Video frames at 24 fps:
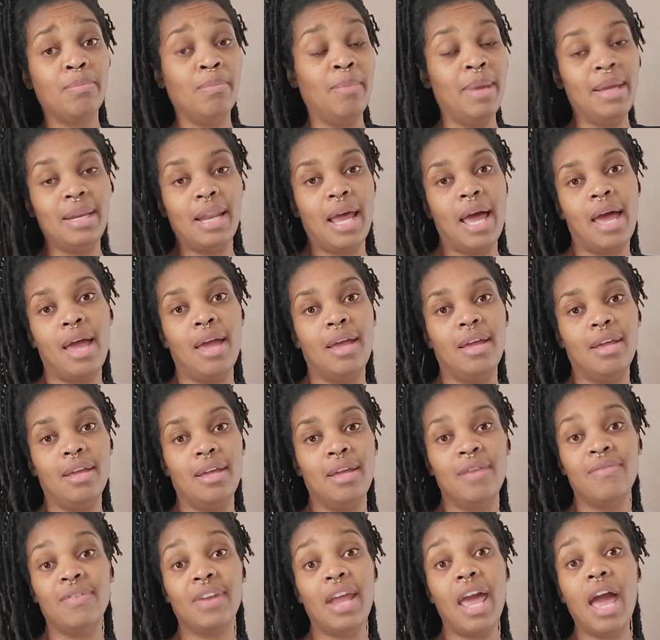may not
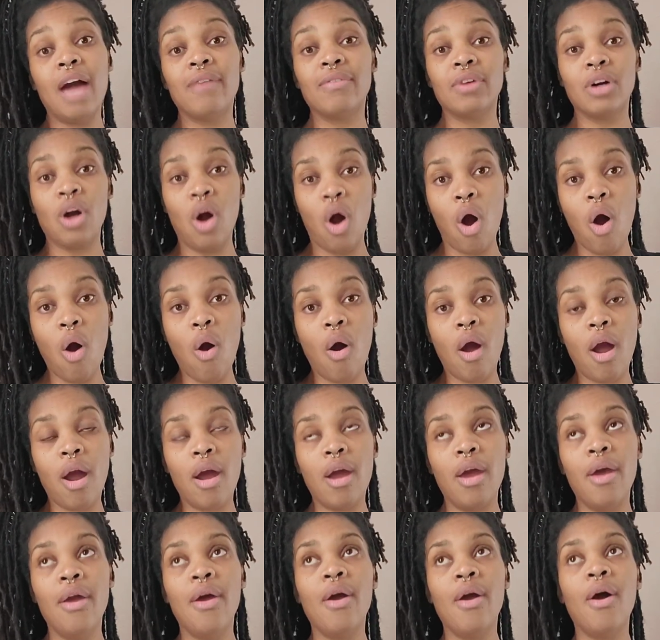even have a car,